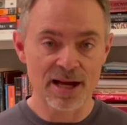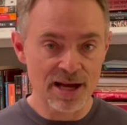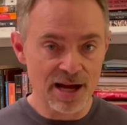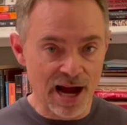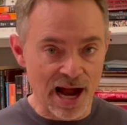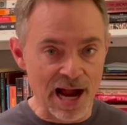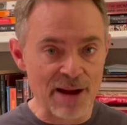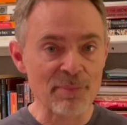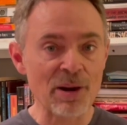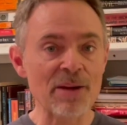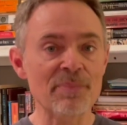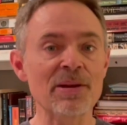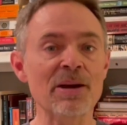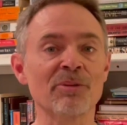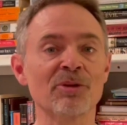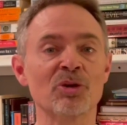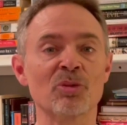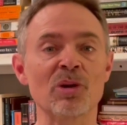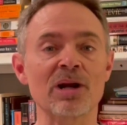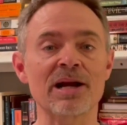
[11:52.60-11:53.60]
I might be able
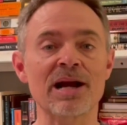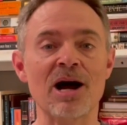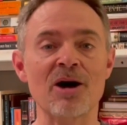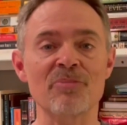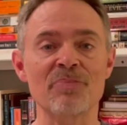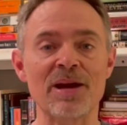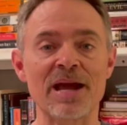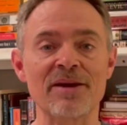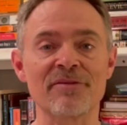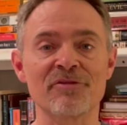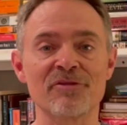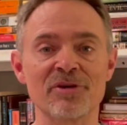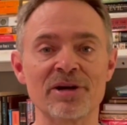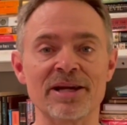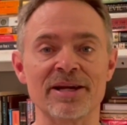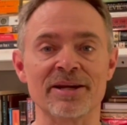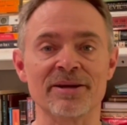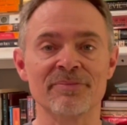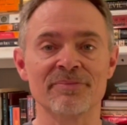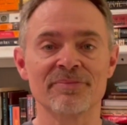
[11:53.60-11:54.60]
to work out
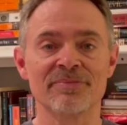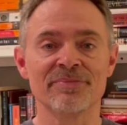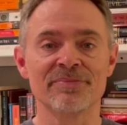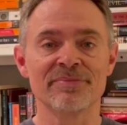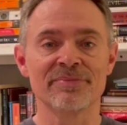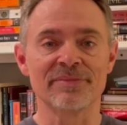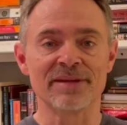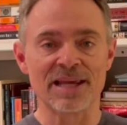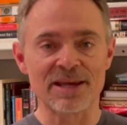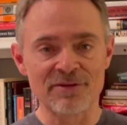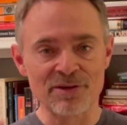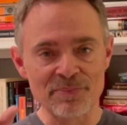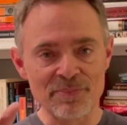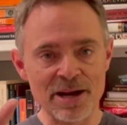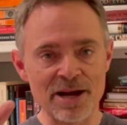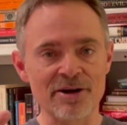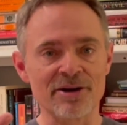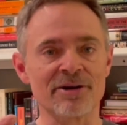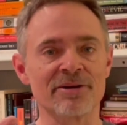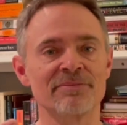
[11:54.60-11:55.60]
pain-free. Even
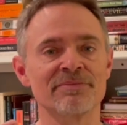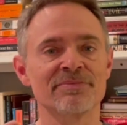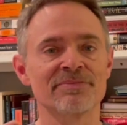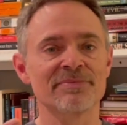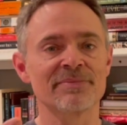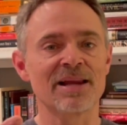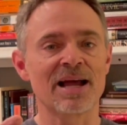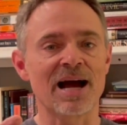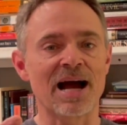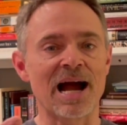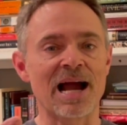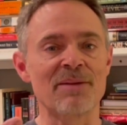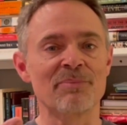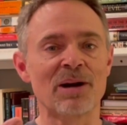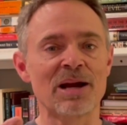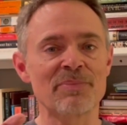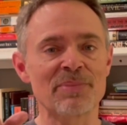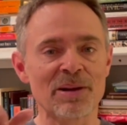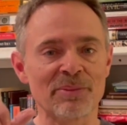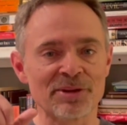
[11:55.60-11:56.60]
better, I
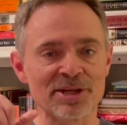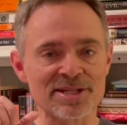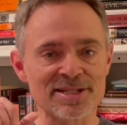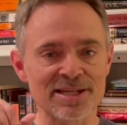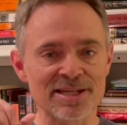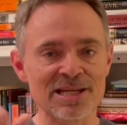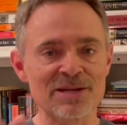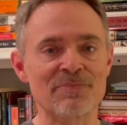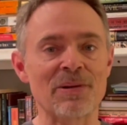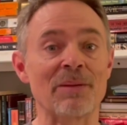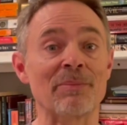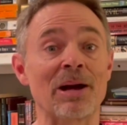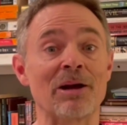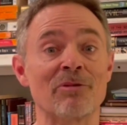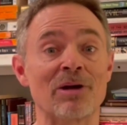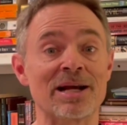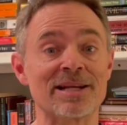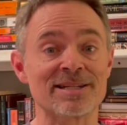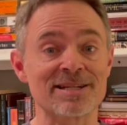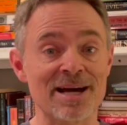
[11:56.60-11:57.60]
might be able to sleep on my
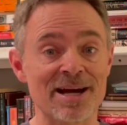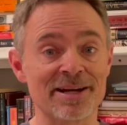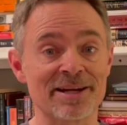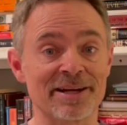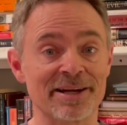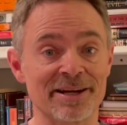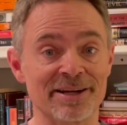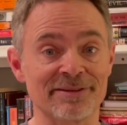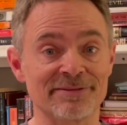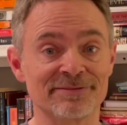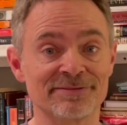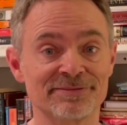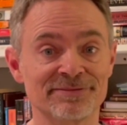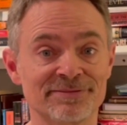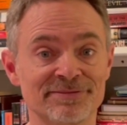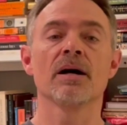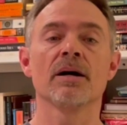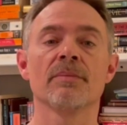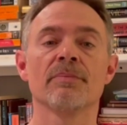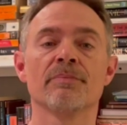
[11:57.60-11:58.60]
right side again.
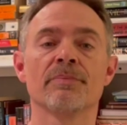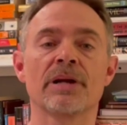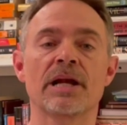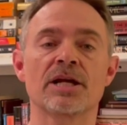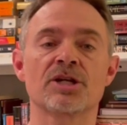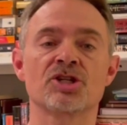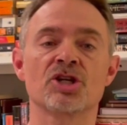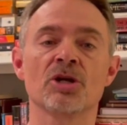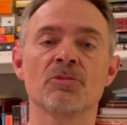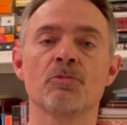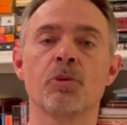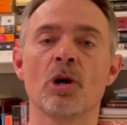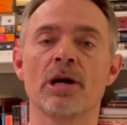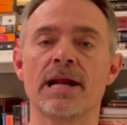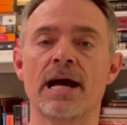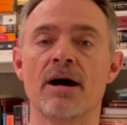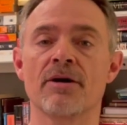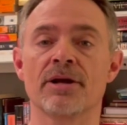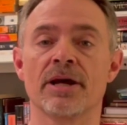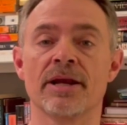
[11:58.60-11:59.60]
But I should point
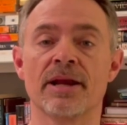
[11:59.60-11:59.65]
out an